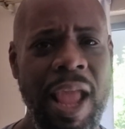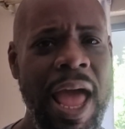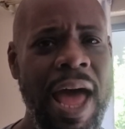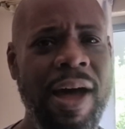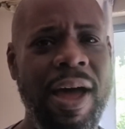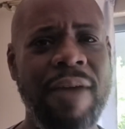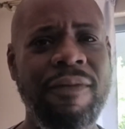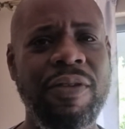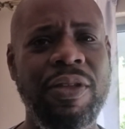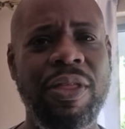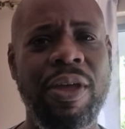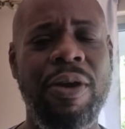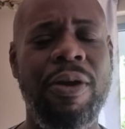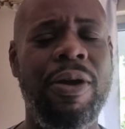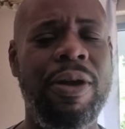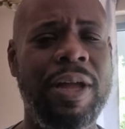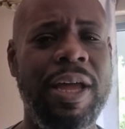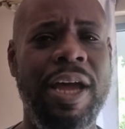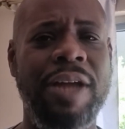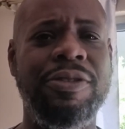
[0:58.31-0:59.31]
However,
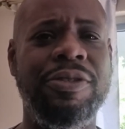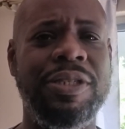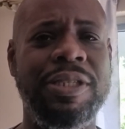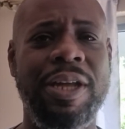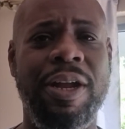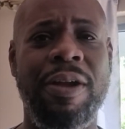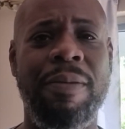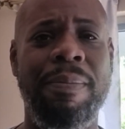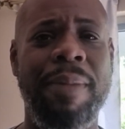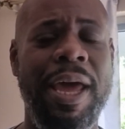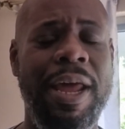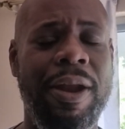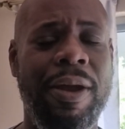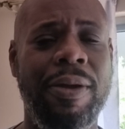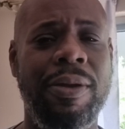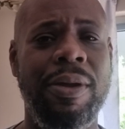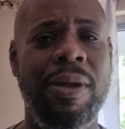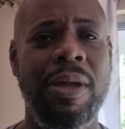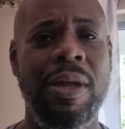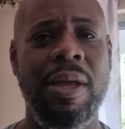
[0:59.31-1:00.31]
there are countries that are
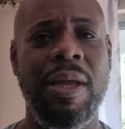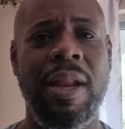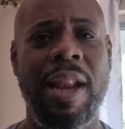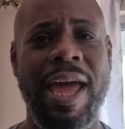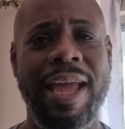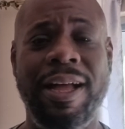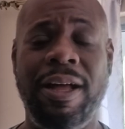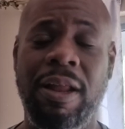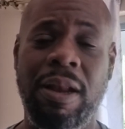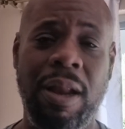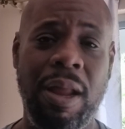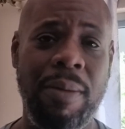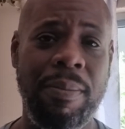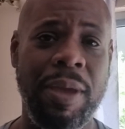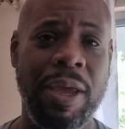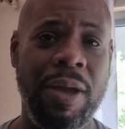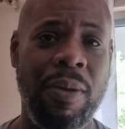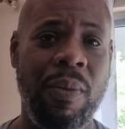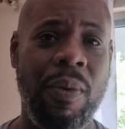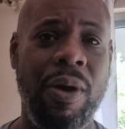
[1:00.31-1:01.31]
better, like
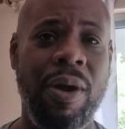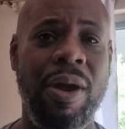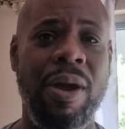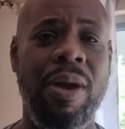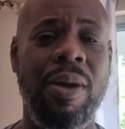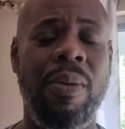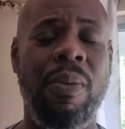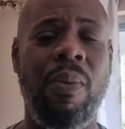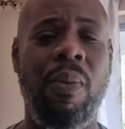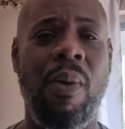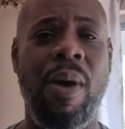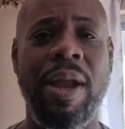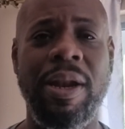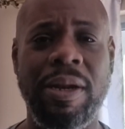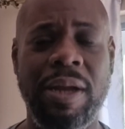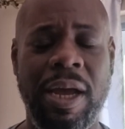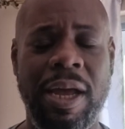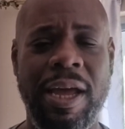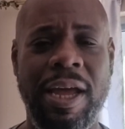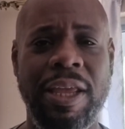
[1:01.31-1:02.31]
Colombia, where
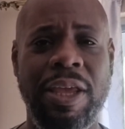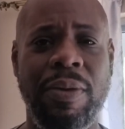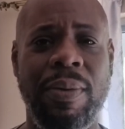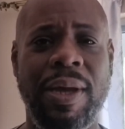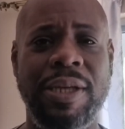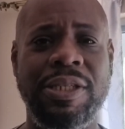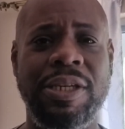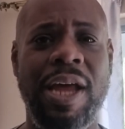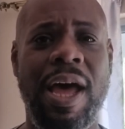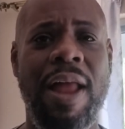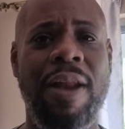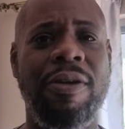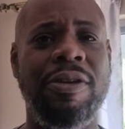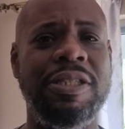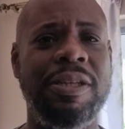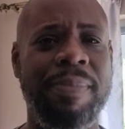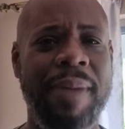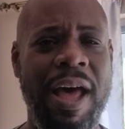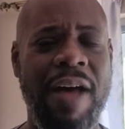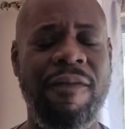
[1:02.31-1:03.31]
one US dollar
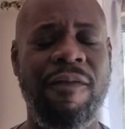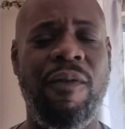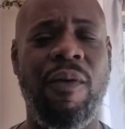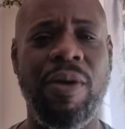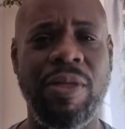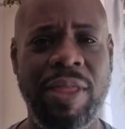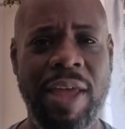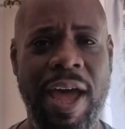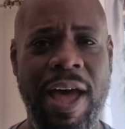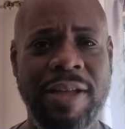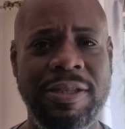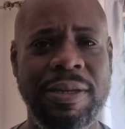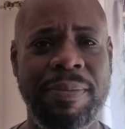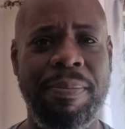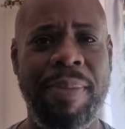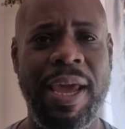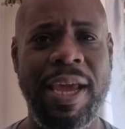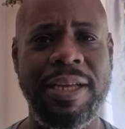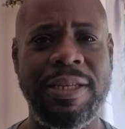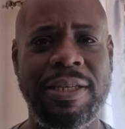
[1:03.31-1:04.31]
is about
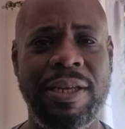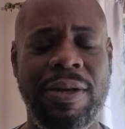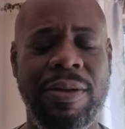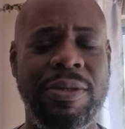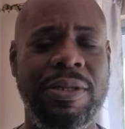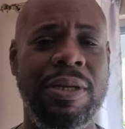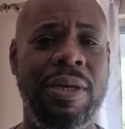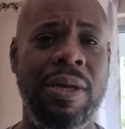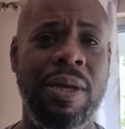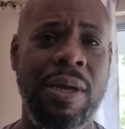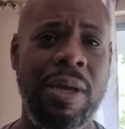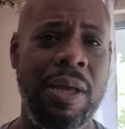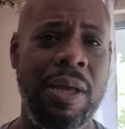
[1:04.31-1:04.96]
4,000 pesos.